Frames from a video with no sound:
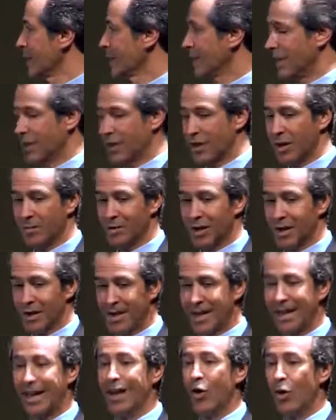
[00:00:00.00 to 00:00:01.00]
It's not
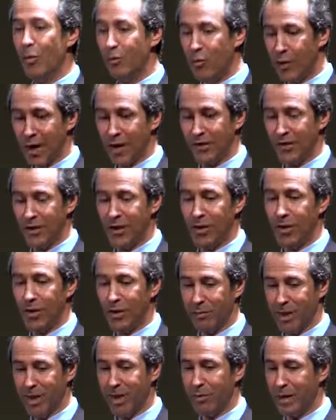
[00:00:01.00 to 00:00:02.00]
something that I hope we have to do
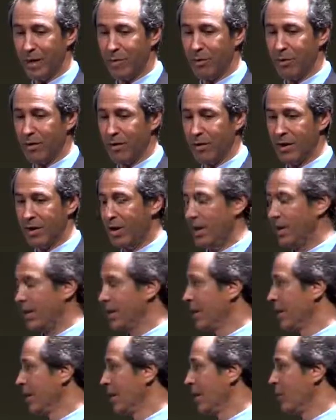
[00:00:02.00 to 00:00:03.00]
with many people,
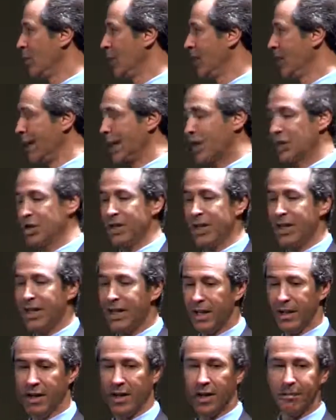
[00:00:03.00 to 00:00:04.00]
and we can actually
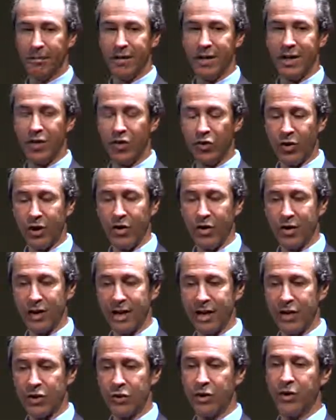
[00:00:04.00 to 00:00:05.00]
heal up the adrenal
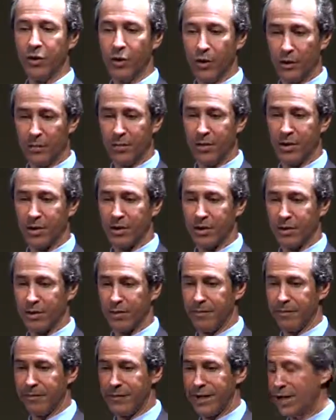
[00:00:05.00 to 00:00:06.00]
glands with herbs.
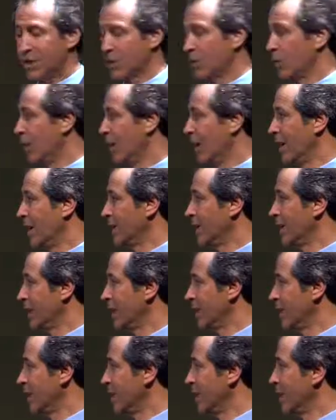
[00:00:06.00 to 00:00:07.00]
It takes a while, but
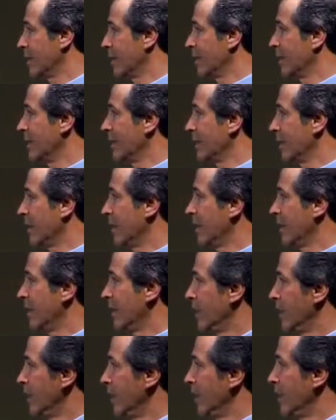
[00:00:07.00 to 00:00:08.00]
it can be done.
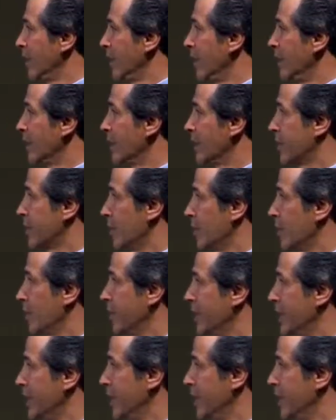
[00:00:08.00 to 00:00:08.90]
So